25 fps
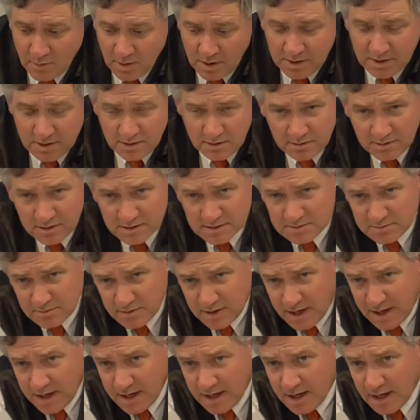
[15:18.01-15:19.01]
what units
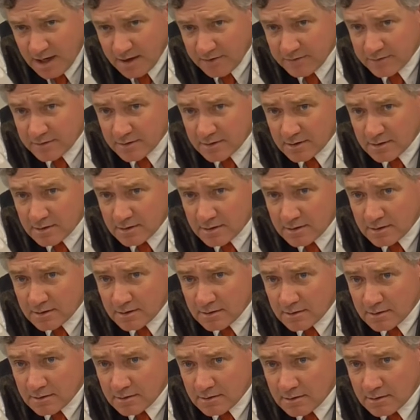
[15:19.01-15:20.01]
would I
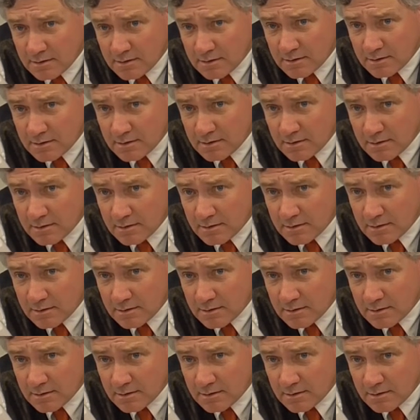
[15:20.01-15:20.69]
have? Meters.